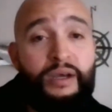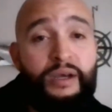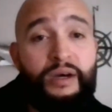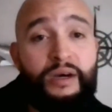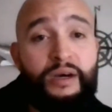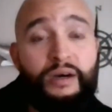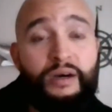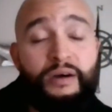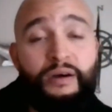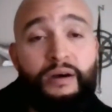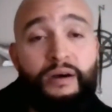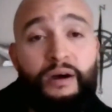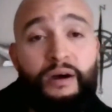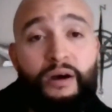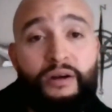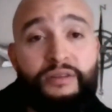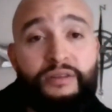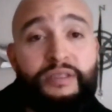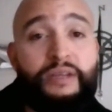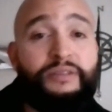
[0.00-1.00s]

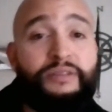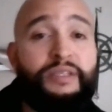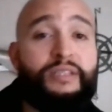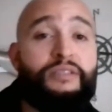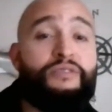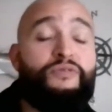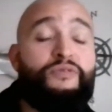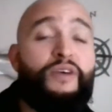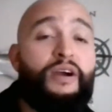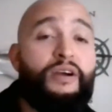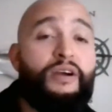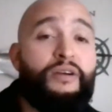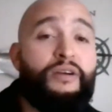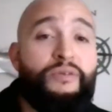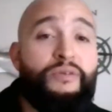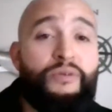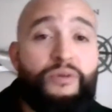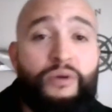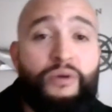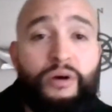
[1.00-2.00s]
Our South Texas fire
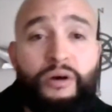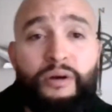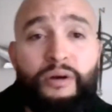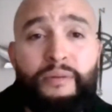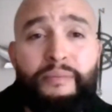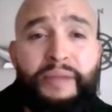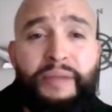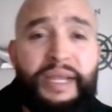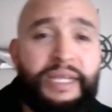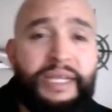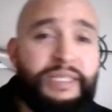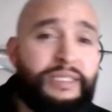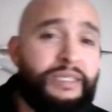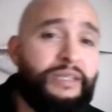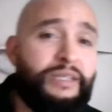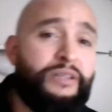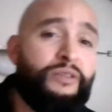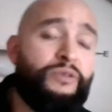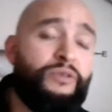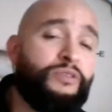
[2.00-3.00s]
crew are
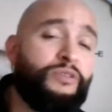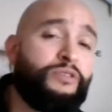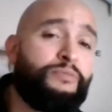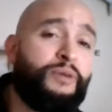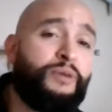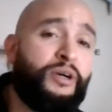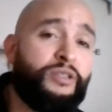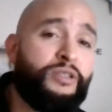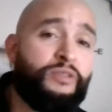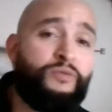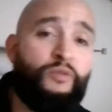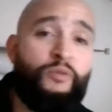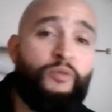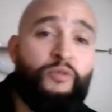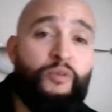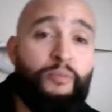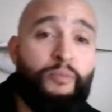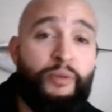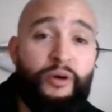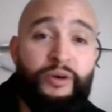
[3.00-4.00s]
amazing, and they're responsible
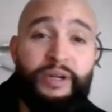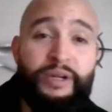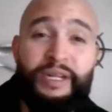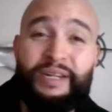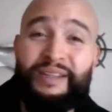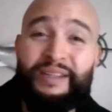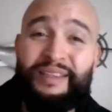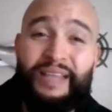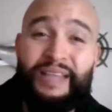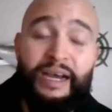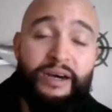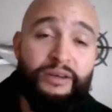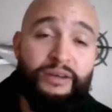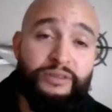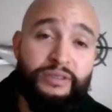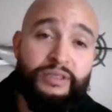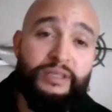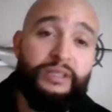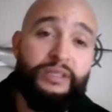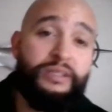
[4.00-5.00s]
for burning
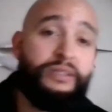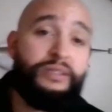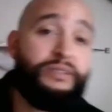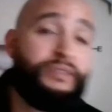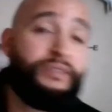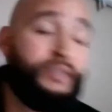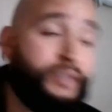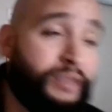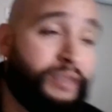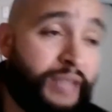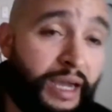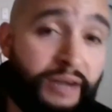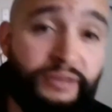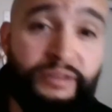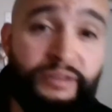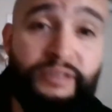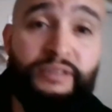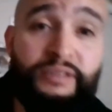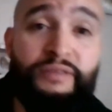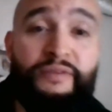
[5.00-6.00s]
thousands and
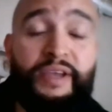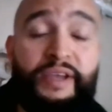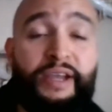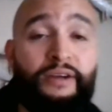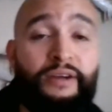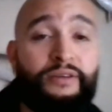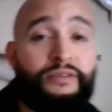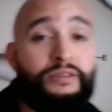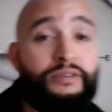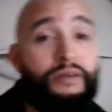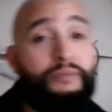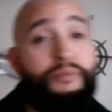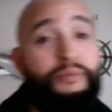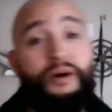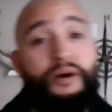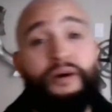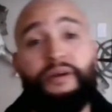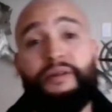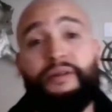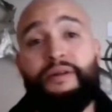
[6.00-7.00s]
thousands of acres
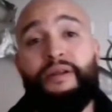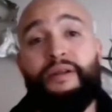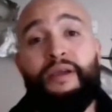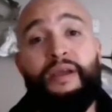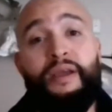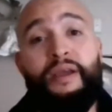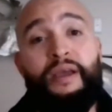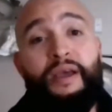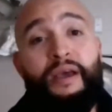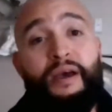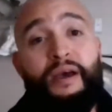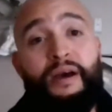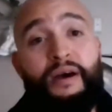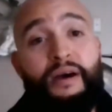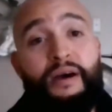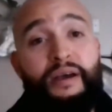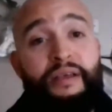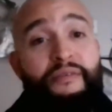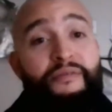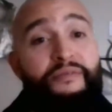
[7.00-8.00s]
upon
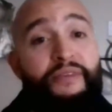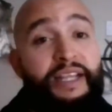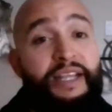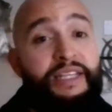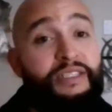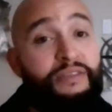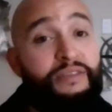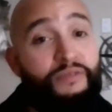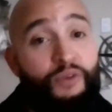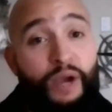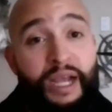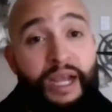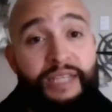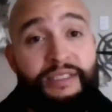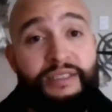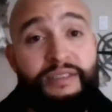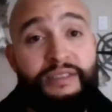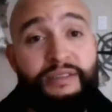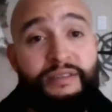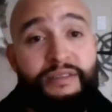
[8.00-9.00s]
invasive
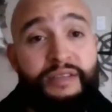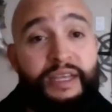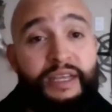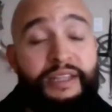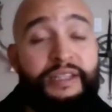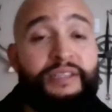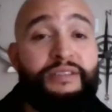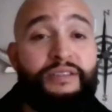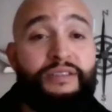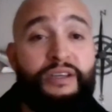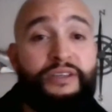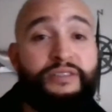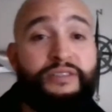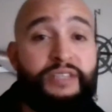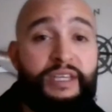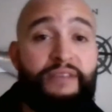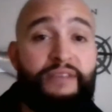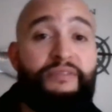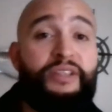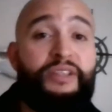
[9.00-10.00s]
grasses. And this does
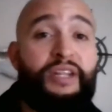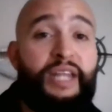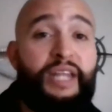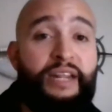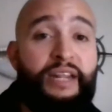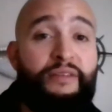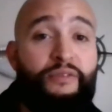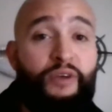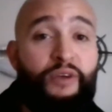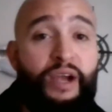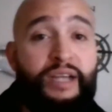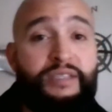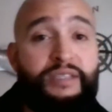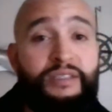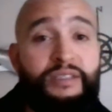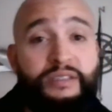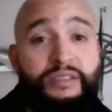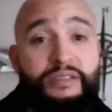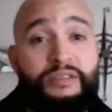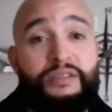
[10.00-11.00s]
give the native
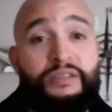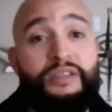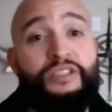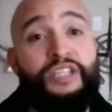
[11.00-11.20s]
grasses